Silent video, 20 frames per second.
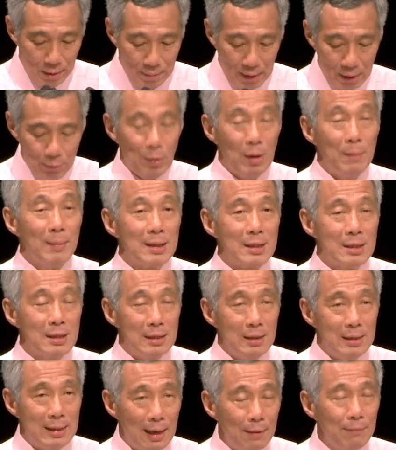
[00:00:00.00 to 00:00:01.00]
but we must
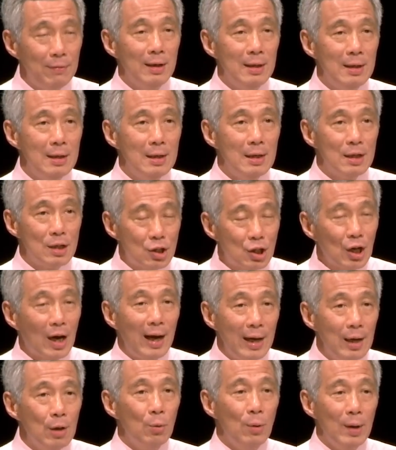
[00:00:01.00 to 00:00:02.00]
never
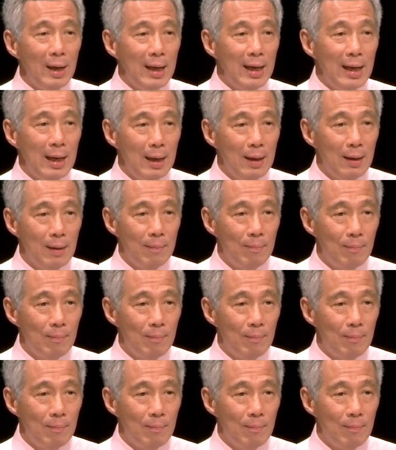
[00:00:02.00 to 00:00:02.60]
shy away